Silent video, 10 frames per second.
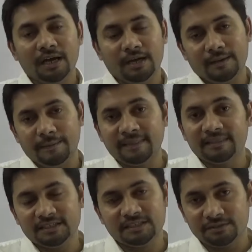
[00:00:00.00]
Uh,
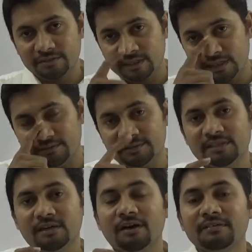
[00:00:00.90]
in this tutorial I
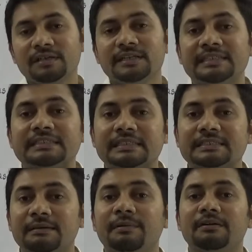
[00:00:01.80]
will only
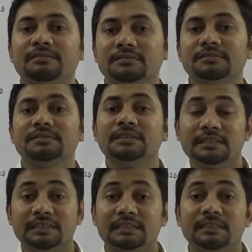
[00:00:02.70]
discuss about
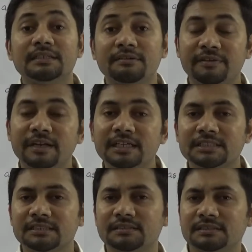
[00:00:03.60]
the
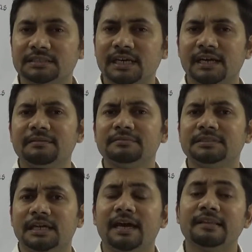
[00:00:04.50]
definition,
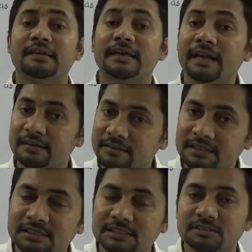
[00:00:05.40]
types and the
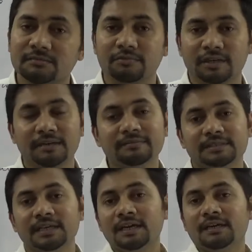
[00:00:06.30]
characteristics of
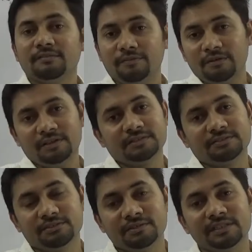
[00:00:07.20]
waves. In the following
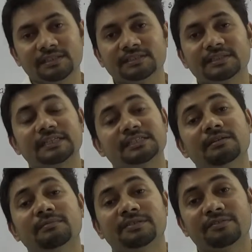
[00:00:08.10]
tutorials I
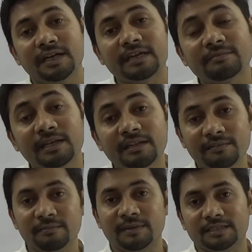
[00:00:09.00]
shall be trying my
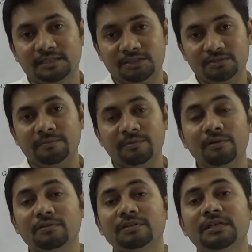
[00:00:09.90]
level best to
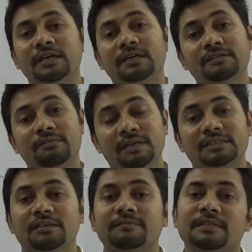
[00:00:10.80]
upload the
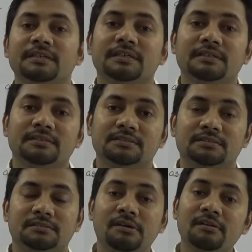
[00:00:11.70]
rest of the
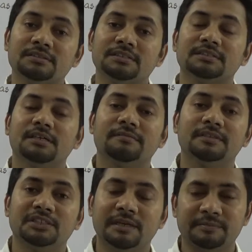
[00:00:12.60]
contents of
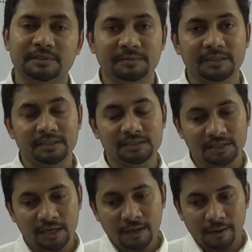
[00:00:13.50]
the chapters,
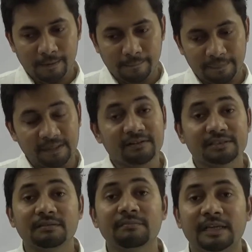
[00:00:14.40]
because uh, there are
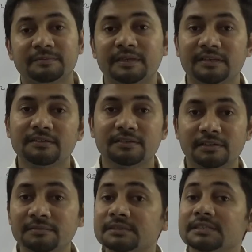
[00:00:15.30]
some mathematical
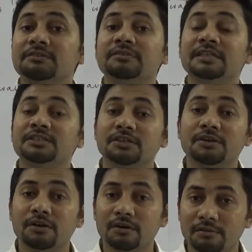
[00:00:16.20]
terms that we need to
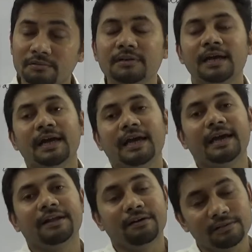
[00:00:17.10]
know,
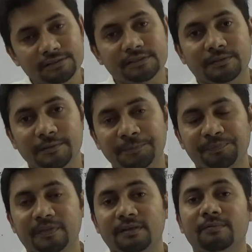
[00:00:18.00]
and also
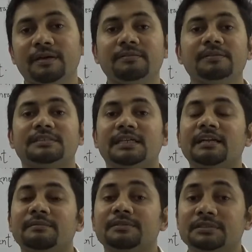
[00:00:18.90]
mm, when we'll
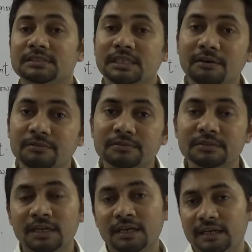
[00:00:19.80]
study about
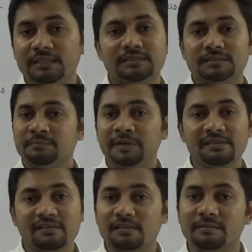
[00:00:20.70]
sound it's pretty
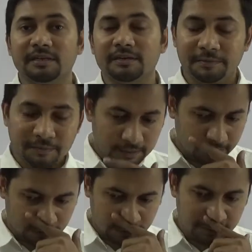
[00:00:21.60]
similar.
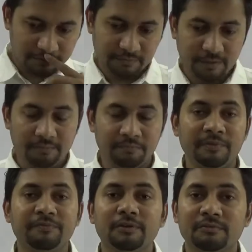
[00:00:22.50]
So
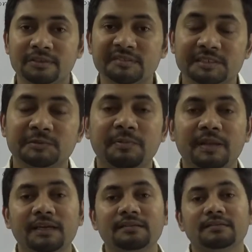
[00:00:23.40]
before going to
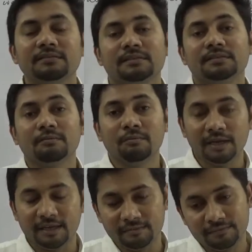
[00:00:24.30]
explain the
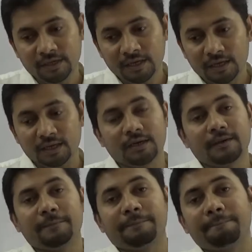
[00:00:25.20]
wave,
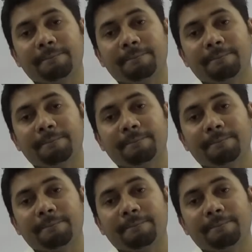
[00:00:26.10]
uh,